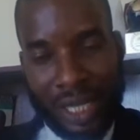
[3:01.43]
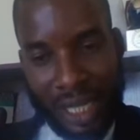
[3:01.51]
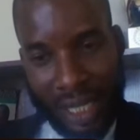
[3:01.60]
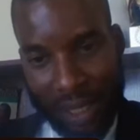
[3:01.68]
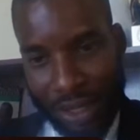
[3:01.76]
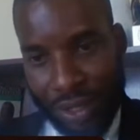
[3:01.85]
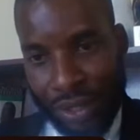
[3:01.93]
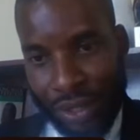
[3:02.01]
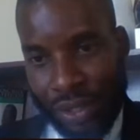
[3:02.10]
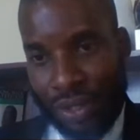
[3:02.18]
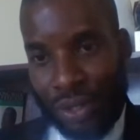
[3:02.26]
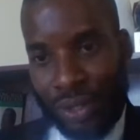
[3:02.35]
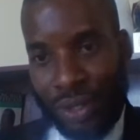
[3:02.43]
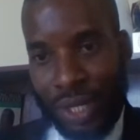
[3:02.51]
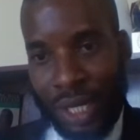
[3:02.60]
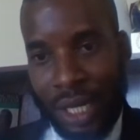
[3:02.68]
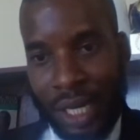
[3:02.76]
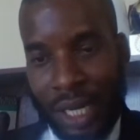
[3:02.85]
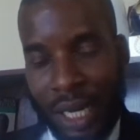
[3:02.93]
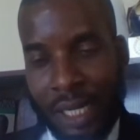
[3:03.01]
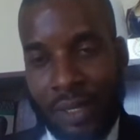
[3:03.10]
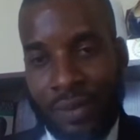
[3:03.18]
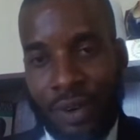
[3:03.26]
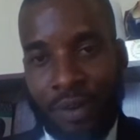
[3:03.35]
and also
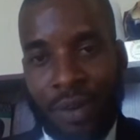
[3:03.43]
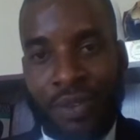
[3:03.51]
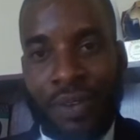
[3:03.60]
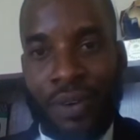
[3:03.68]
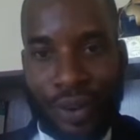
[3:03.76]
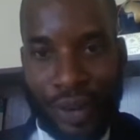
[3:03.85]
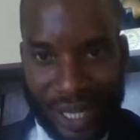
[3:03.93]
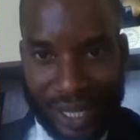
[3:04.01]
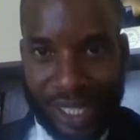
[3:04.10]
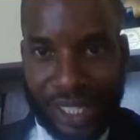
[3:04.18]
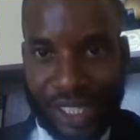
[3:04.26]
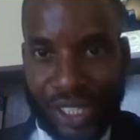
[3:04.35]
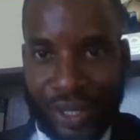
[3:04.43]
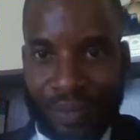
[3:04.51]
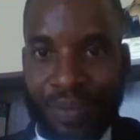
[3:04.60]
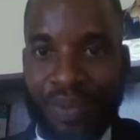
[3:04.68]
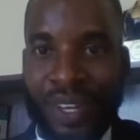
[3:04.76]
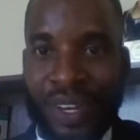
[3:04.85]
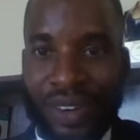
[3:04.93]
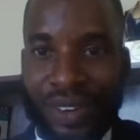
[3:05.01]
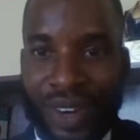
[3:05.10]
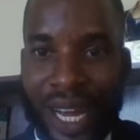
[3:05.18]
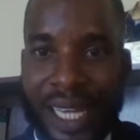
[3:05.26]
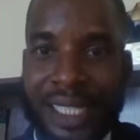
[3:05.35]
as a form of orientation,
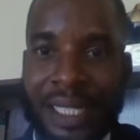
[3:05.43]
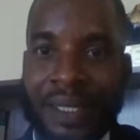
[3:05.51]
right?